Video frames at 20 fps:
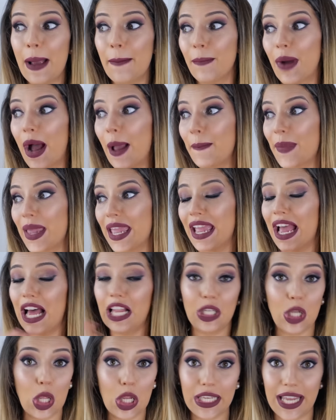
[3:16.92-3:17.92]
might be a
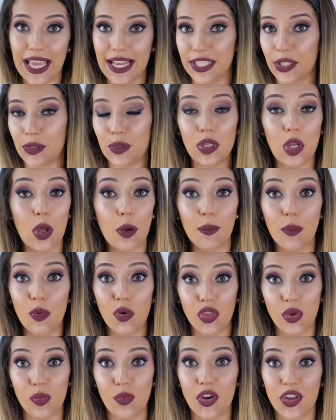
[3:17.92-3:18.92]
lot less or a lot
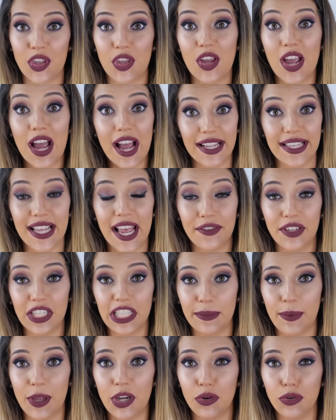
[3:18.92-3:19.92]
more than what you guys have to
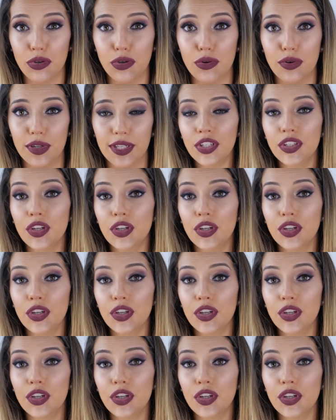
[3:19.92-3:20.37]
spend on yours.